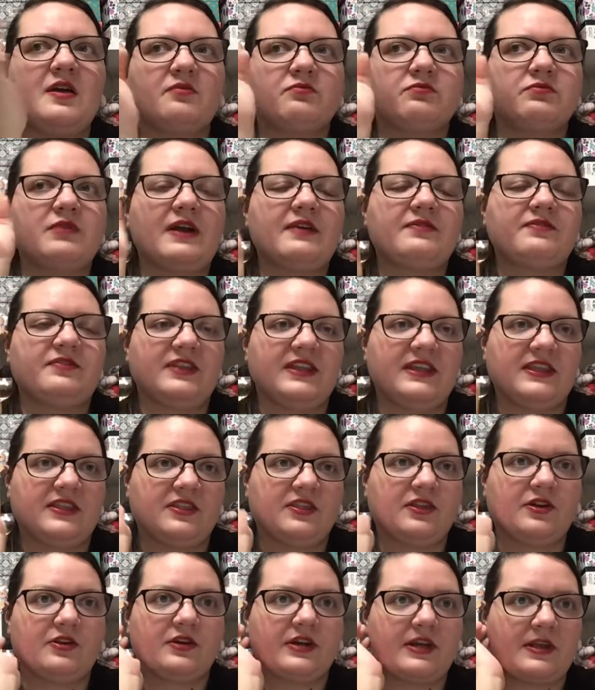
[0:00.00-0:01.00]
roughly
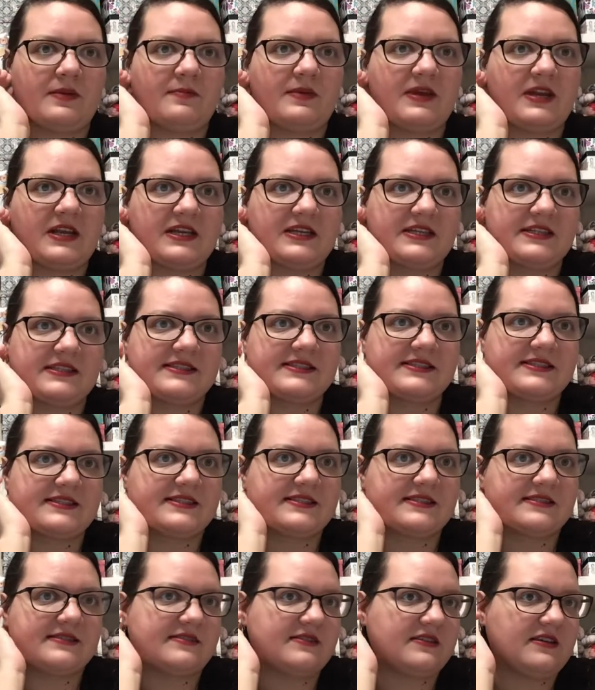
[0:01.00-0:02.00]
30
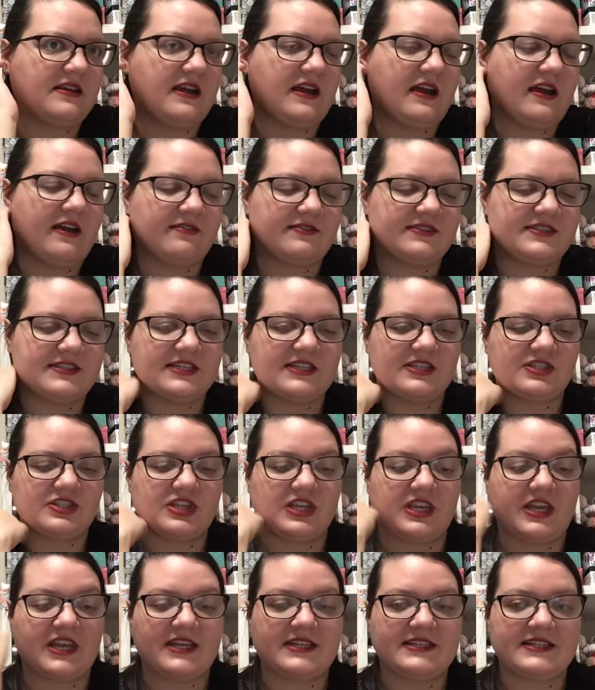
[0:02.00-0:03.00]
minutes of
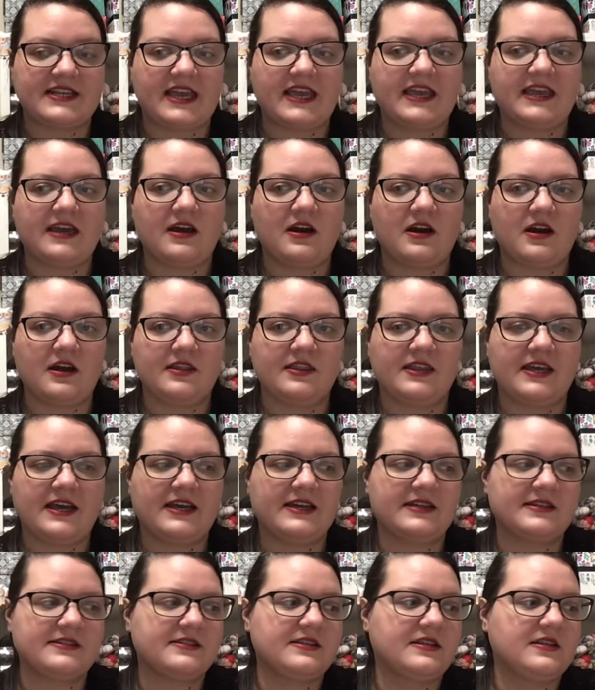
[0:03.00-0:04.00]
stitching a day on
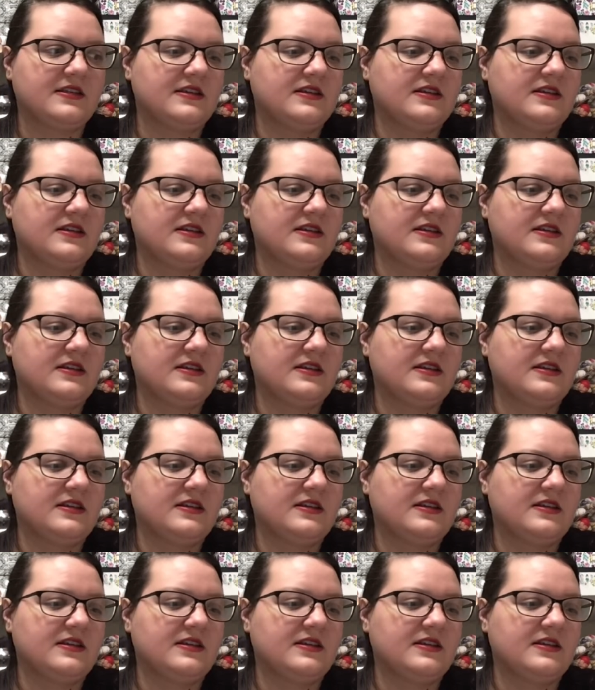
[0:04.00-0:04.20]
that.